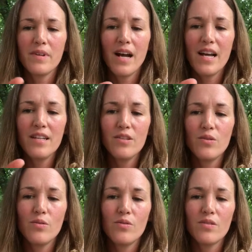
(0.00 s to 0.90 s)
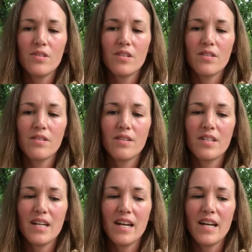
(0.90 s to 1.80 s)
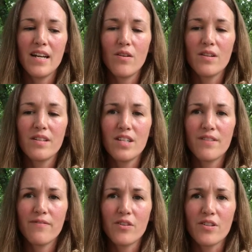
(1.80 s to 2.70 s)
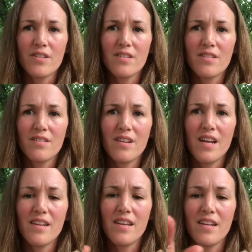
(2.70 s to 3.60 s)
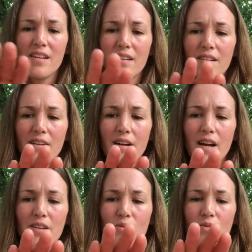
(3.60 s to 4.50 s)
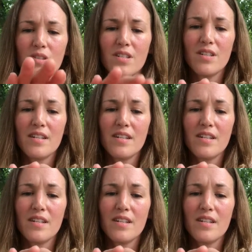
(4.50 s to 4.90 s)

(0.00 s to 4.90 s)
I used the dye on this first, and then I used the